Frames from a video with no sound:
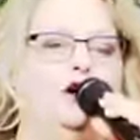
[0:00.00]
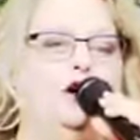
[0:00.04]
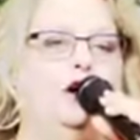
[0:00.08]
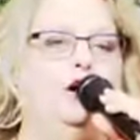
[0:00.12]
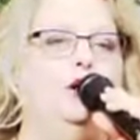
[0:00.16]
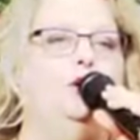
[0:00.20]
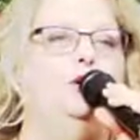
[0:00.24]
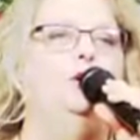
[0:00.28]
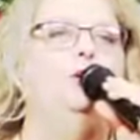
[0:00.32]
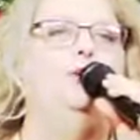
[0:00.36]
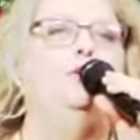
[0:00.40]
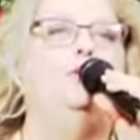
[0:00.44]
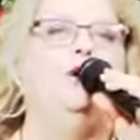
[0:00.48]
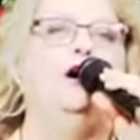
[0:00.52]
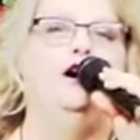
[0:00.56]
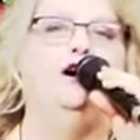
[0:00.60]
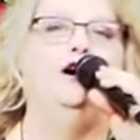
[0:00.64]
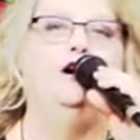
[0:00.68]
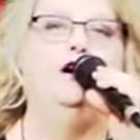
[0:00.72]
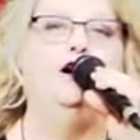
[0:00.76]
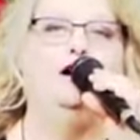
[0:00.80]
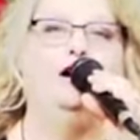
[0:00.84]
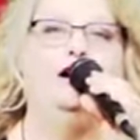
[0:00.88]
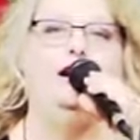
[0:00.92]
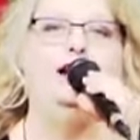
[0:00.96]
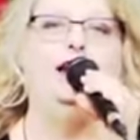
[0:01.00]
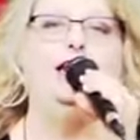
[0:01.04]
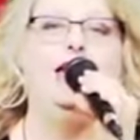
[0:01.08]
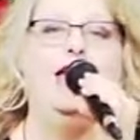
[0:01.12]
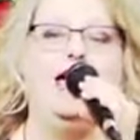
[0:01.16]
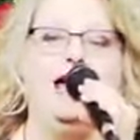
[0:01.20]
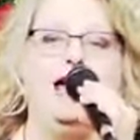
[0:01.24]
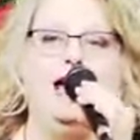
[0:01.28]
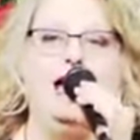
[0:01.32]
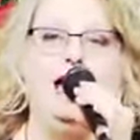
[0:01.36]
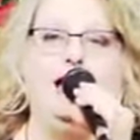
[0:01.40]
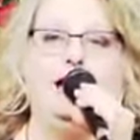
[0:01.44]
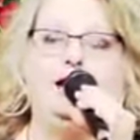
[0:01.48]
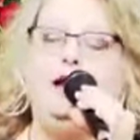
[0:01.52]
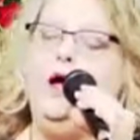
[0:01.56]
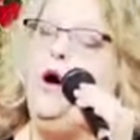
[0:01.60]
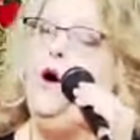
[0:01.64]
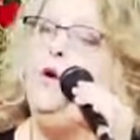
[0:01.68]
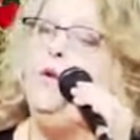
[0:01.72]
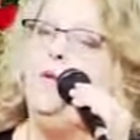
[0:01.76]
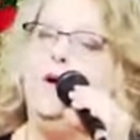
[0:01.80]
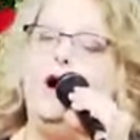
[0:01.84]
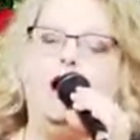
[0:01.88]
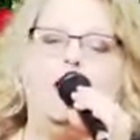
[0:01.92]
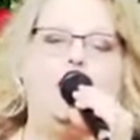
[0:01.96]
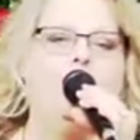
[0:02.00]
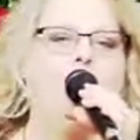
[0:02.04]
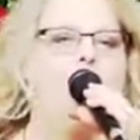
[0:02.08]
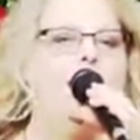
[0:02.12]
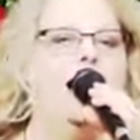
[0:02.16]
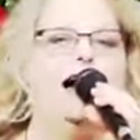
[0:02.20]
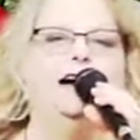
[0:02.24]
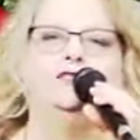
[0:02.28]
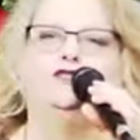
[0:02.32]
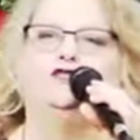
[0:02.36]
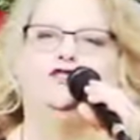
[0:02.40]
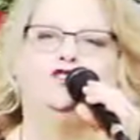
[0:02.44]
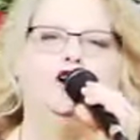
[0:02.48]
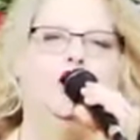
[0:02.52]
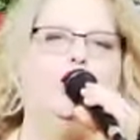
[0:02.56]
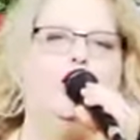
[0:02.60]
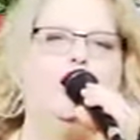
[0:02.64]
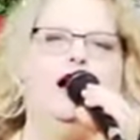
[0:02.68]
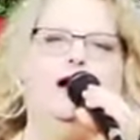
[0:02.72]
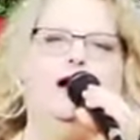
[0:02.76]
to a land where my